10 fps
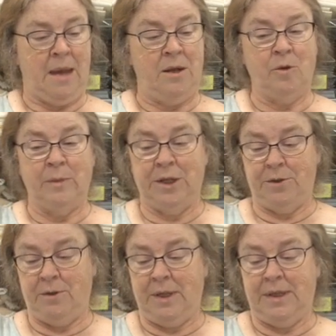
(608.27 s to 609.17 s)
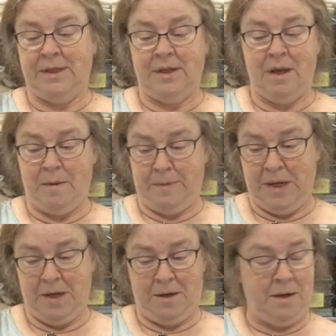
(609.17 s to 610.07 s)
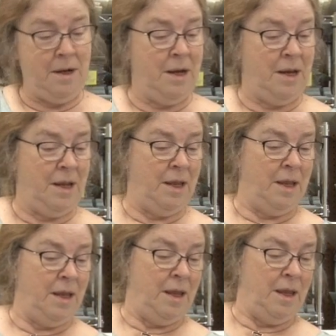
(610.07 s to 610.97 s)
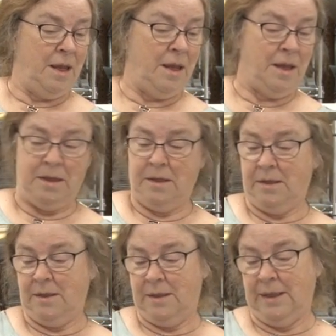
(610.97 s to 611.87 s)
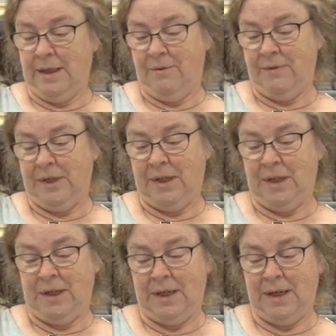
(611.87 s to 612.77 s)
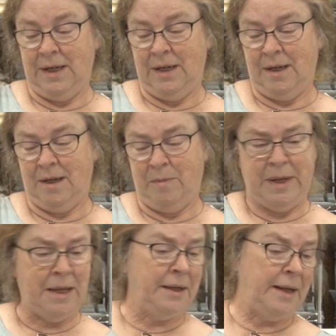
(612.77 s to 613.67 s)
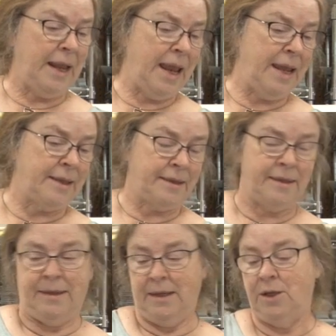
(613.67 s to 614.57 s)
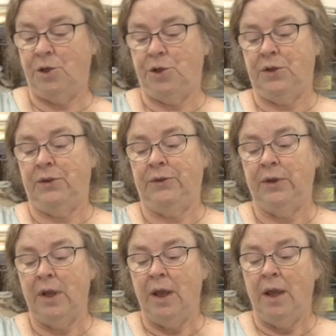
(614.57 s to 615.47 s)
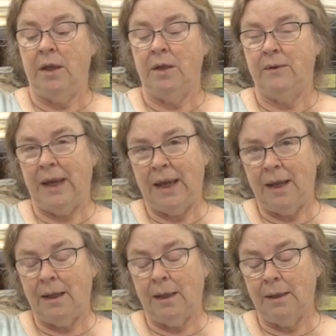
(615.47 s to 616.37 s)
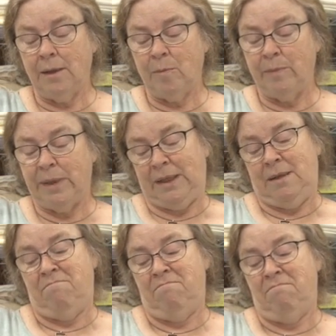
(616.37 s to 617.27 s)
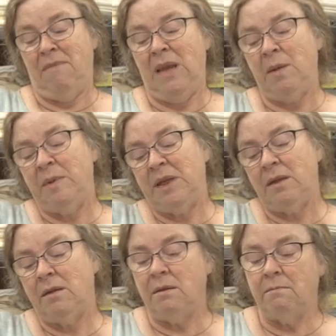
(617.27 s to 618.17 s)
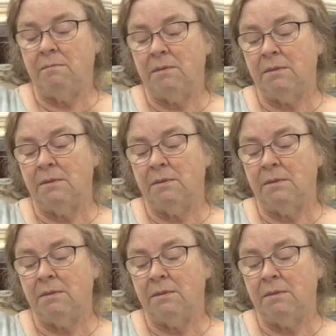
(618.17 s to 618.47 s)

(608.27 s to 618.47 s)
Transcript: and you measure at the top here, and this is 11 and about an eighth inches. You add a little bit, maybe